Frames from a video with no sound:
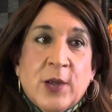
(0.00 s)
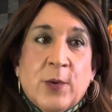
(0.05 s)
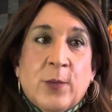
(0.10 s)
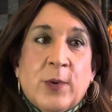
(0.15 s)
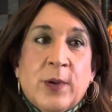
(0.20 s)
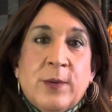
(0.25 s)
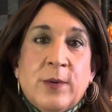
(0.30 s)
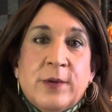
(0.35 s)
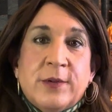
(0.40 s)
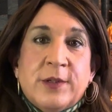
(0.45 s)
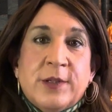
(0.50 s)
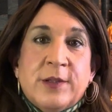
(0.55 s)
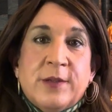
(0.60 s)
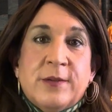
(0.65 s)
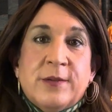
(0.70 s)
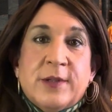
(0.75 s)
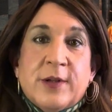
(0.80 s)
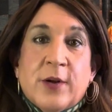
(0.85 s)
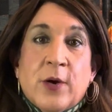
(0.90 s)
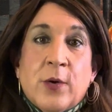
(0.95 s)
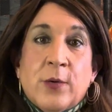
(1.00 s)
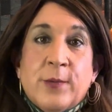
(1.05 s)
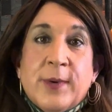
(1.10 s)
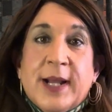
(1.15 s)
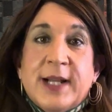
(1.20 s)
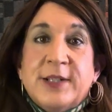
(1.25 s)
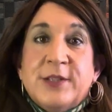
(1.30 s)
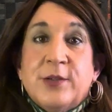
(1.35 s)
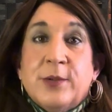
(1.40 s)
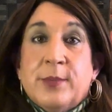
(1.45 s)
We want to use our own
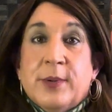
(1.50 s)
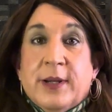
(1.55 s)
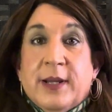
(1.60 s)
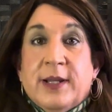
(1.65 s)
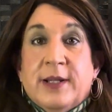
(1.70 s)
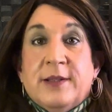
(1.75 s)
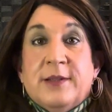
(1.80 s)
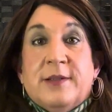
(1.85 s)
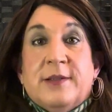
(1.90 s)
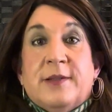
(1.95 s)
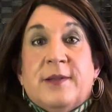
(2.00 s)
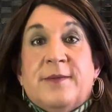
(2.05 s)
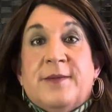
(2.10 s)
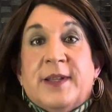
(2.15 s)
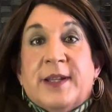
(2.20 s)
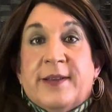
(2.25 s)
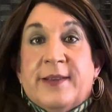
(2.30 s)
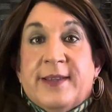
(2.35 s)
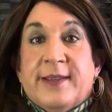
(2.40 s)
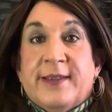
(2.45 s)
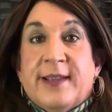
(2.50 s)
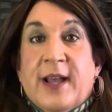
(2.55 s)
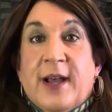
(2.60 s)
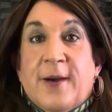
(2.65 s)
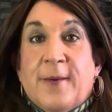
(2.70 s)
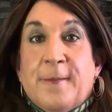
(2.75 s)
rational brains to figure this out.